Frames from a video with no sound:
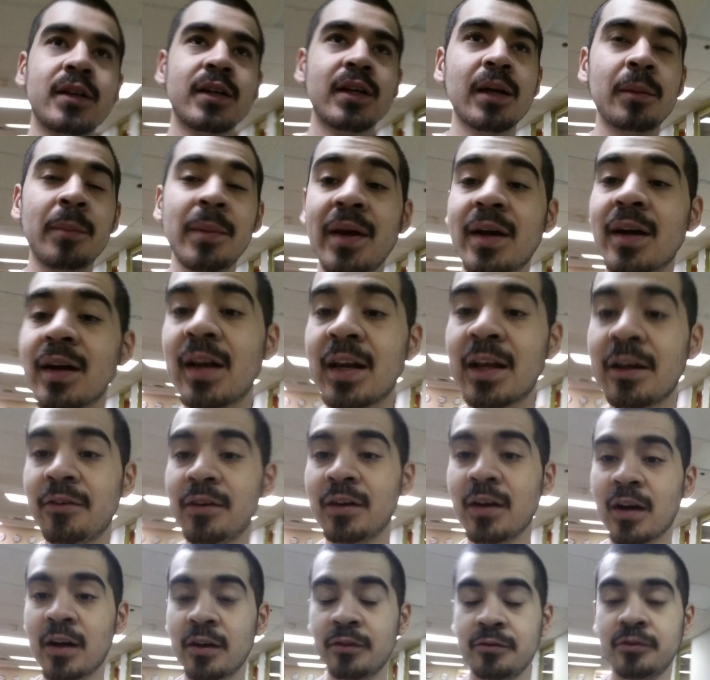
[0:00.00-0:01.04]
you make a
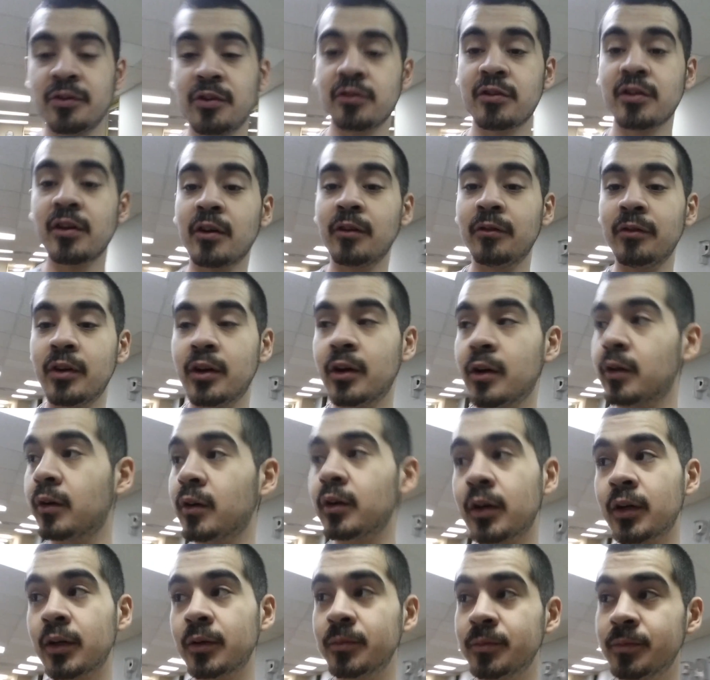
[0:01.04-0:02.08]
living off yourself, you know.
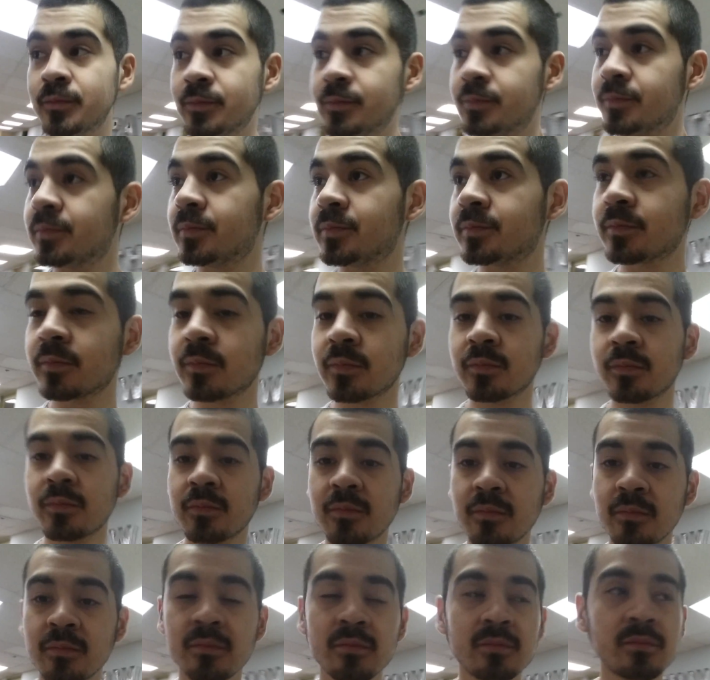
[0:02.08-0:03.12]
Um
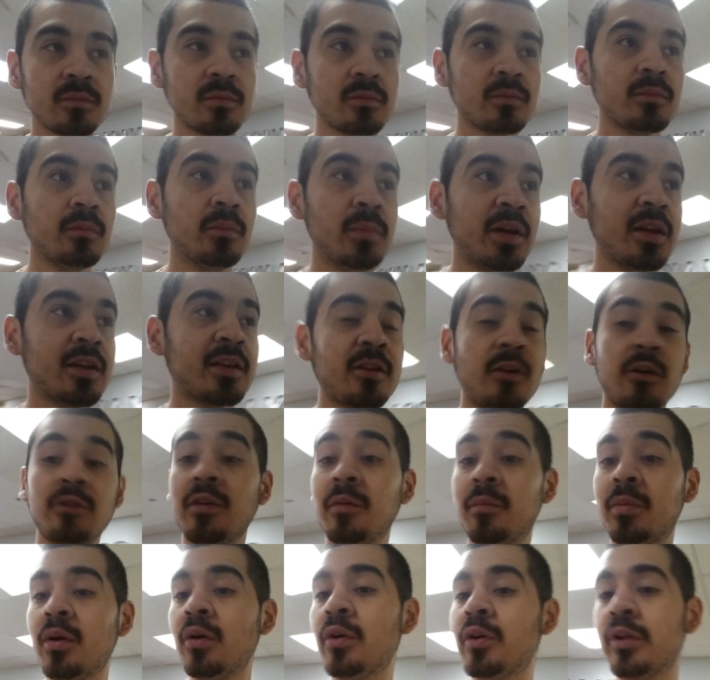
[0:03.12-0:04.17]
be
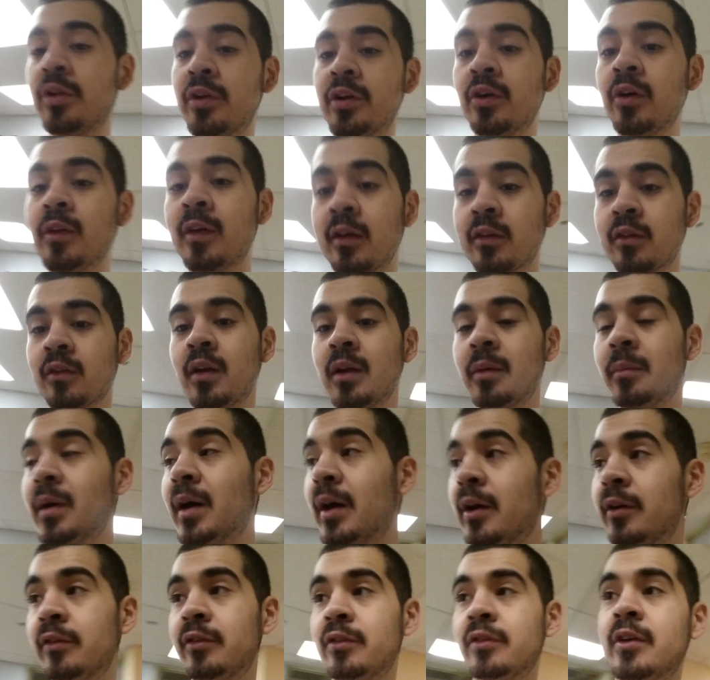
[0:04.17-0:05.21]
self-employed, you know, that's all that
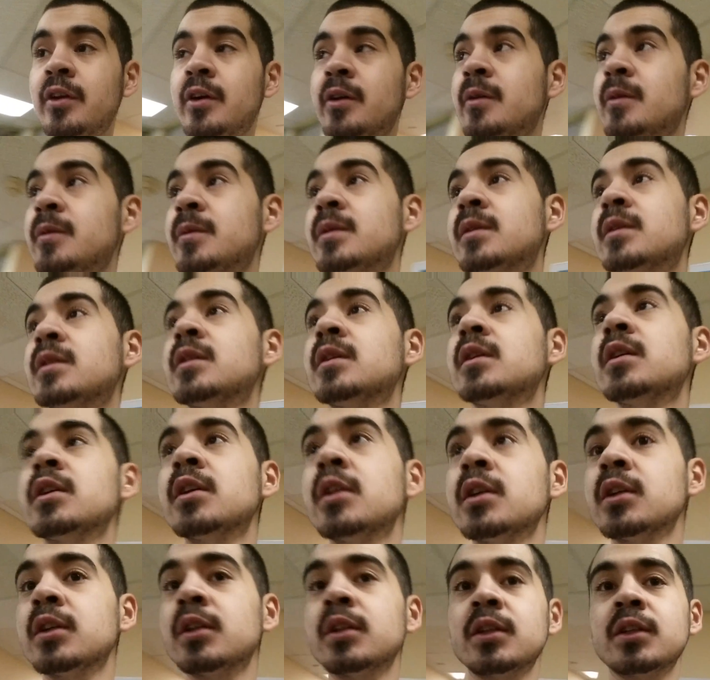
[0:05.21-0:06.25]
matters, you know.
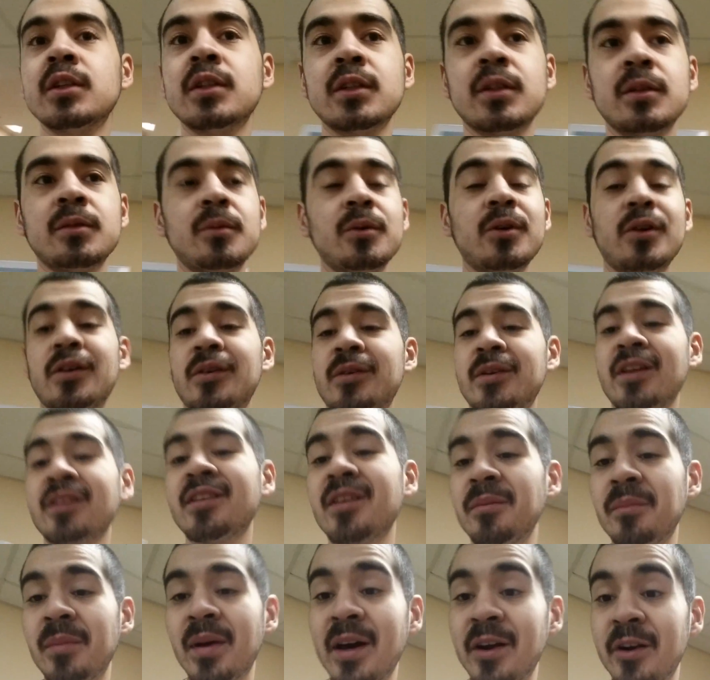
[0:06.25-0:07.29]
Well, it
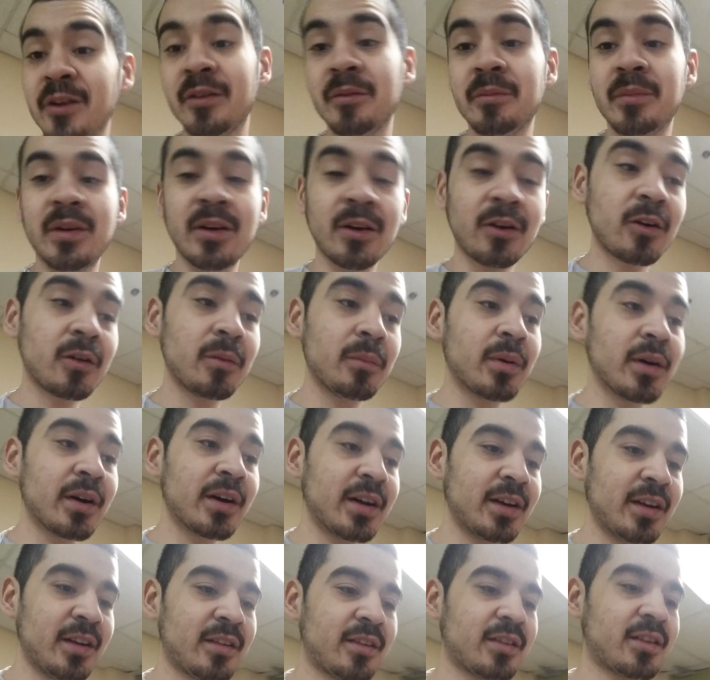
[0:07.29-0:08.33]
doesn't matter, you know,
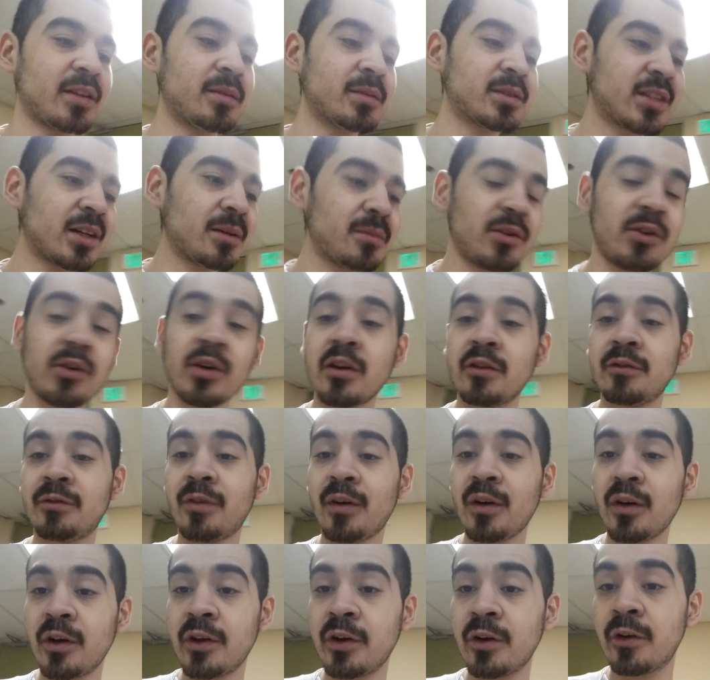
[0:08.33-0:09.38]
but sometimes you can
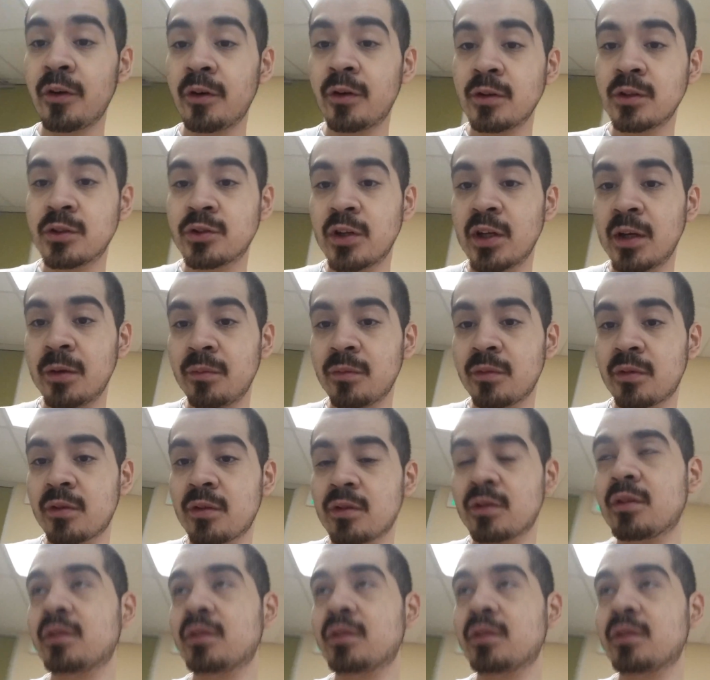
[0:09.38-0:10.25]
follow your dreams